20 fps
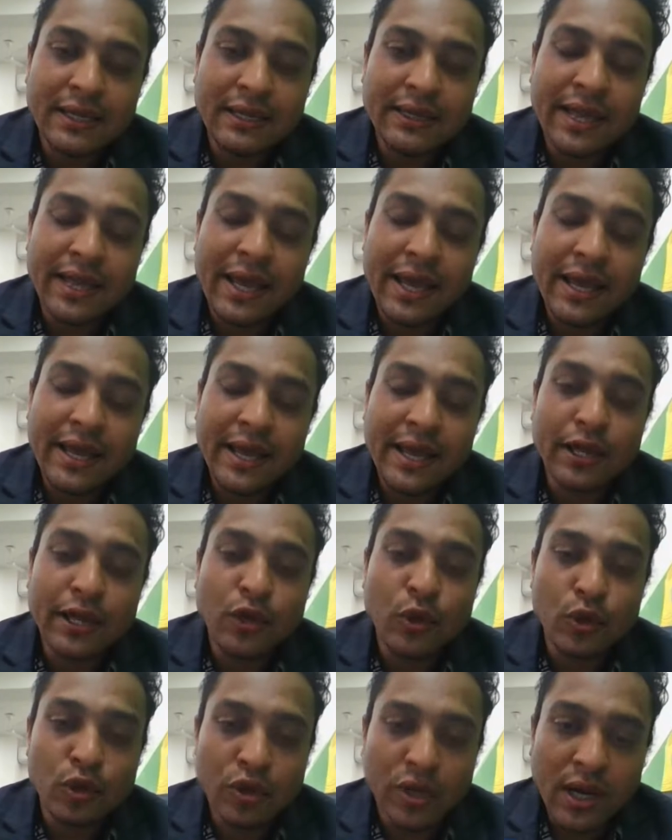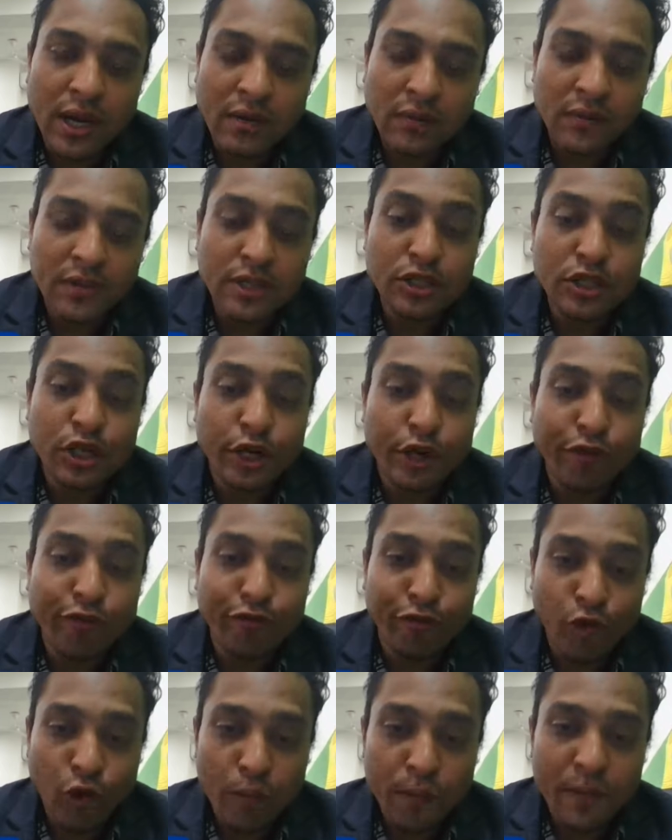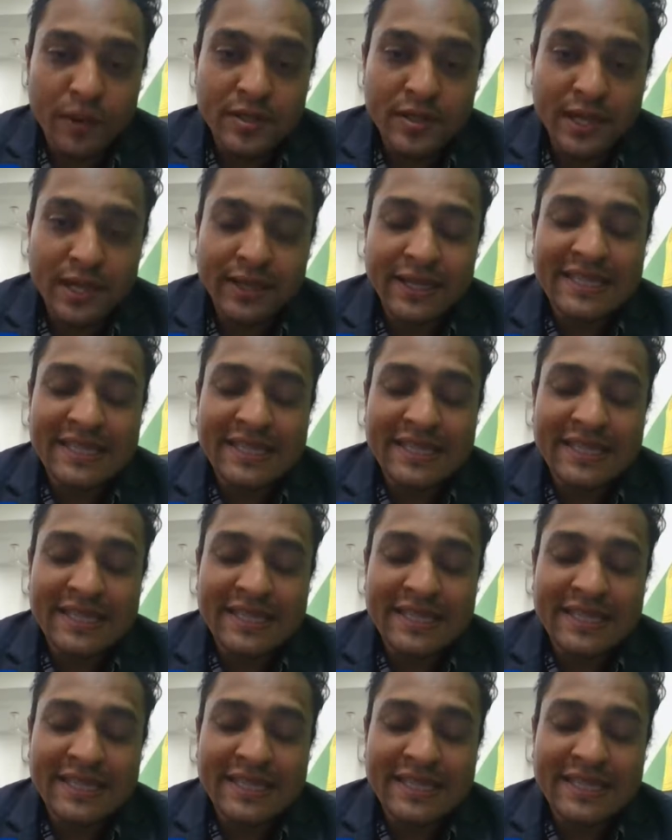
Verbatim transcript: there in Gujarat, which is 34%.